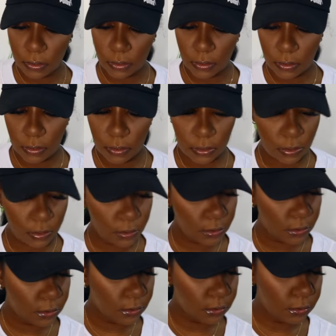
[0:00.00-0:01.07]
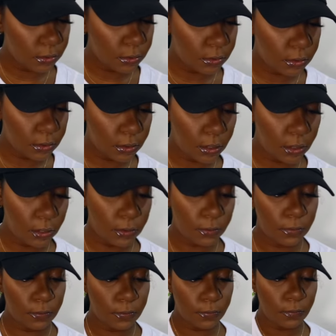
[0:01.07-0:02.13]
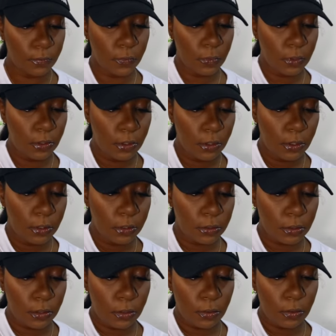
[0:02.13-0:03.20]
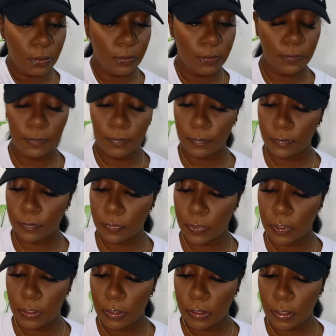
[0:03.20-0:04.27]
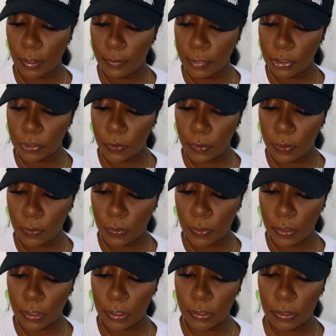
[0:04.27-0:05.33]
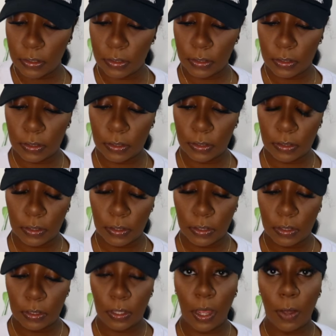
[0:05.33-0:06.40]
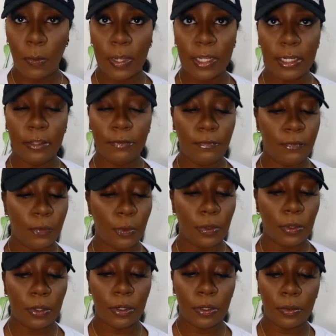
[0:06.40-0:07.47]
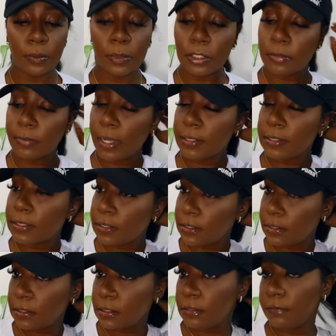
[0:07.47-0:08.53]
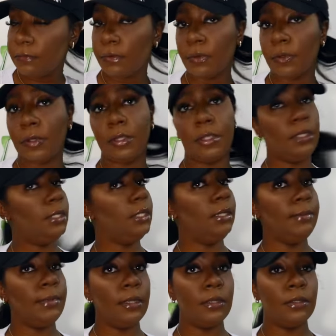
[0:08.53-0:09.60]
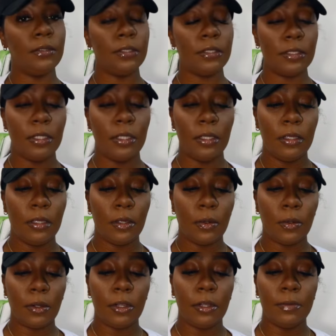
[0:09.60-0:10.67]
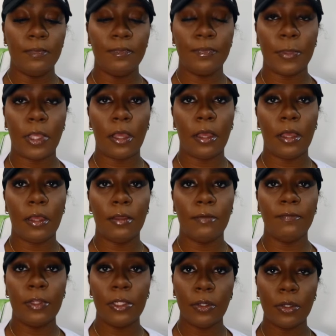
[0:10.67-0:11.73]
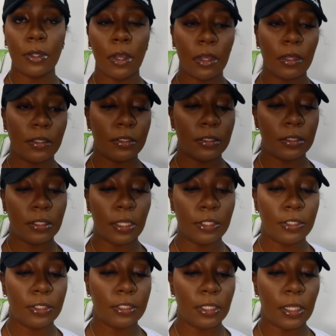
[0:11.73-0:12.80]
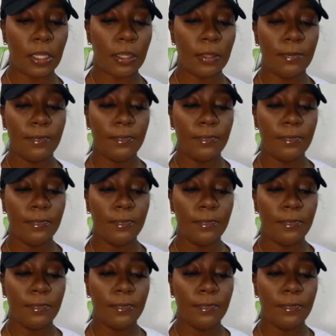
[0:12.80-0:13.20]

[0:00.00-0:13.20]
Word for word: and yeah so not much going on I'm waiting for responses for emails or uh, video calls I should say